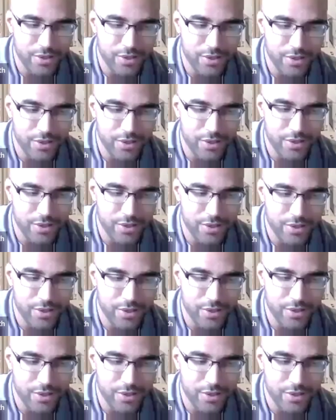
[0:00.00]
of it's color,
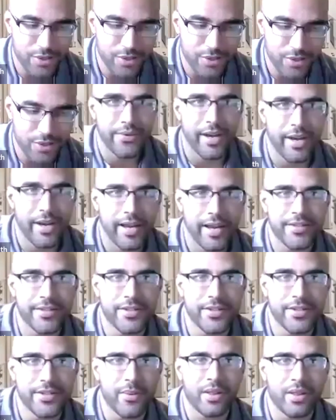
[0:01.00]
right?
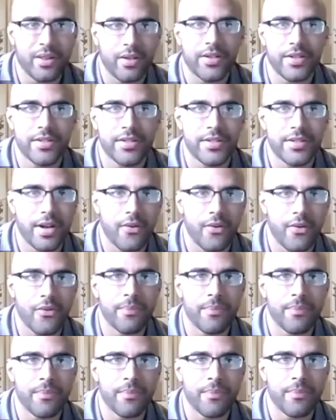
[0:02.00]
So you want to look at the
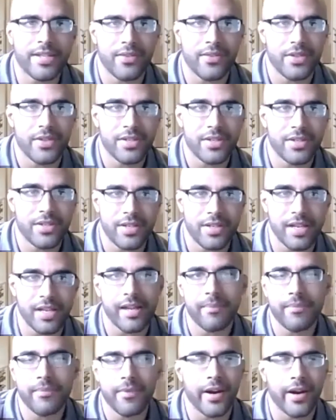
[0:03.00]
tone based on the
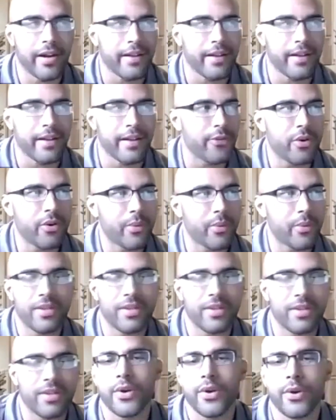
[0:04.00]
scheme, right? If you're going
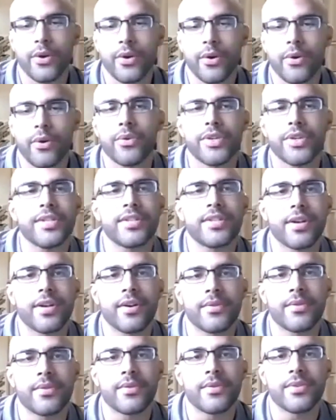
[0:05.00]
with a very earthy
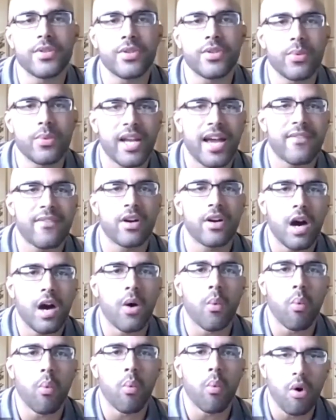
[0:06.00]
tone, you do want to have a
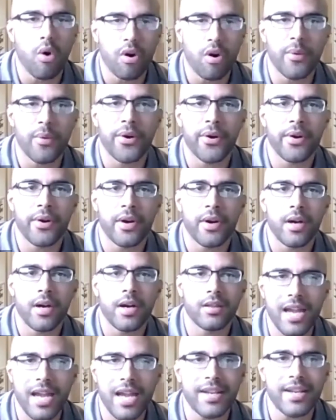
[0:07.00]
warmer
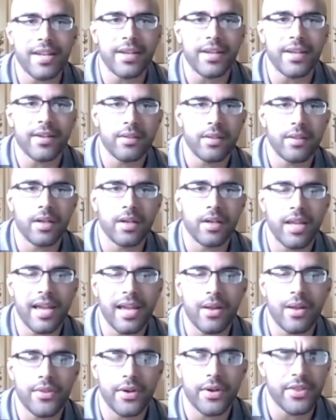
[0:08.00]
lighting
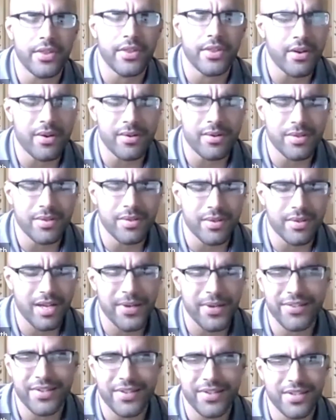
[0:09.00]
layout there. And then you also got
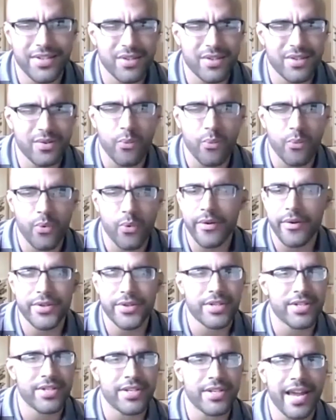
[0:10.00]
to pay attention to where are
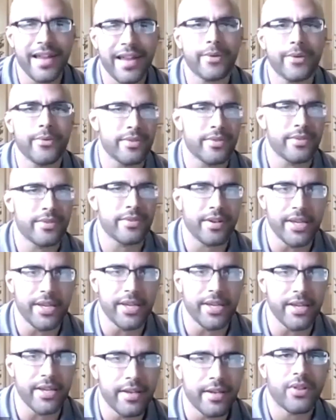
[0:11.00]
the shadows going to
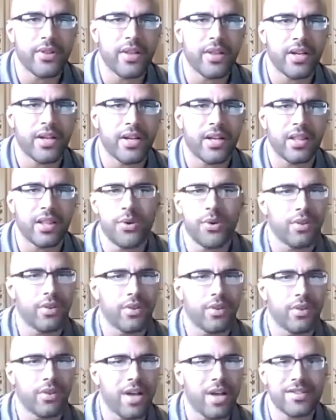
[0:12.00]
be. I feel like there are
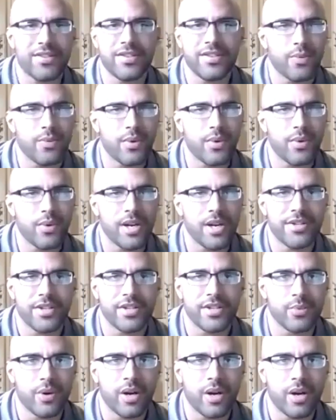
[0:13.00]
a lot of
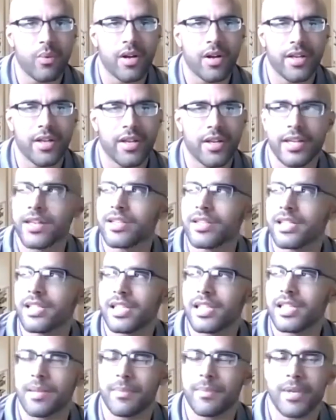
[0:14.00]
situations where I walk into
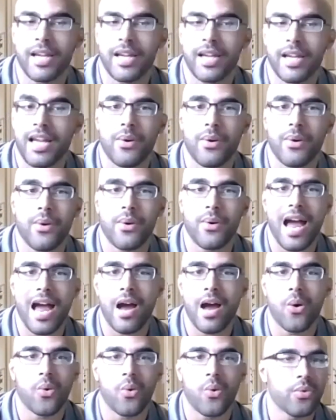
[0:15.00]
kitchens, I'm like, I don't know
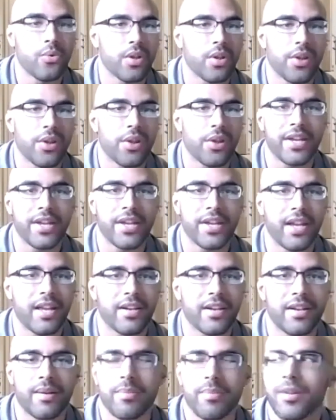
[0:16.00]
how the
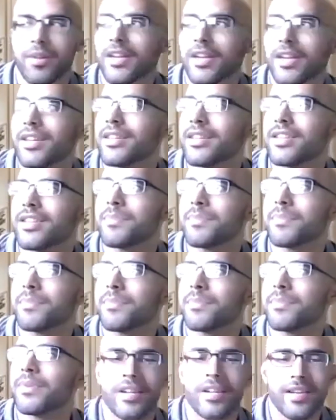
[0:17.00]
lighting ended up like this,
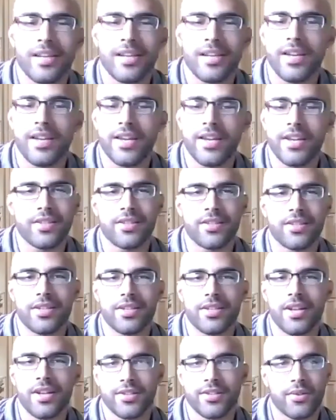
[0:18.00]
but it
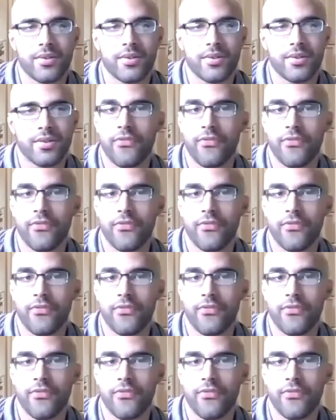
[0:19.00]
doesn't